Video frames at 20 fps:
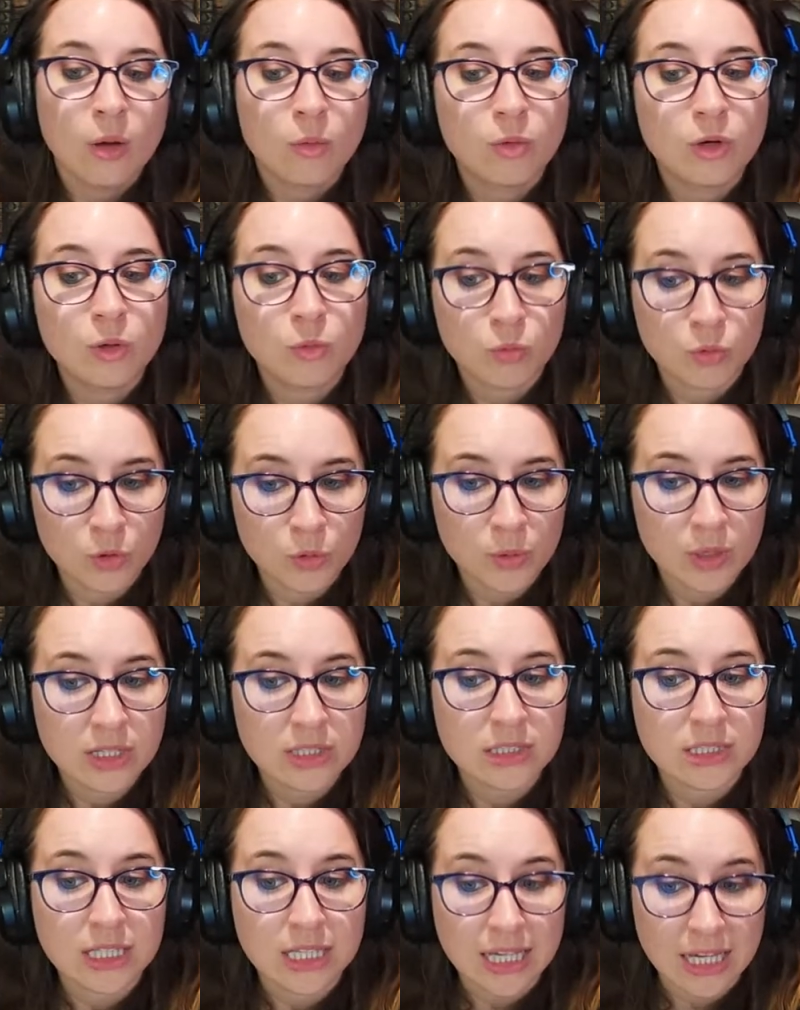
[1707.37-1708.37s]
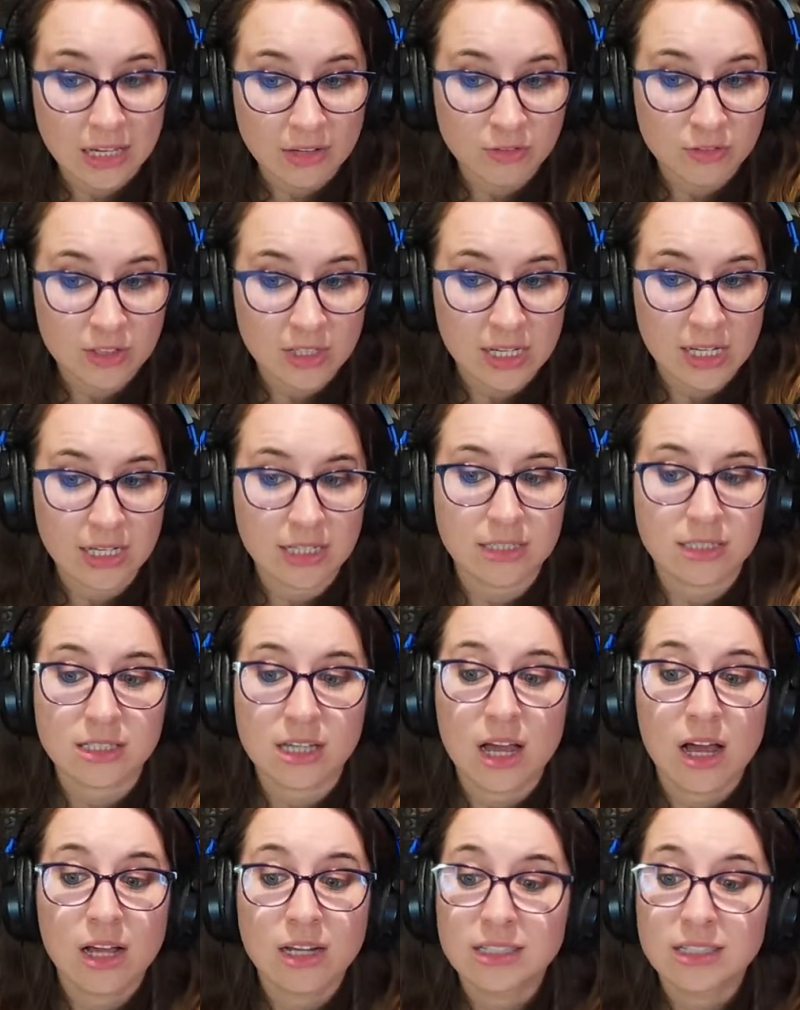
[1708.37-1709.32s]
When Ruing's gift is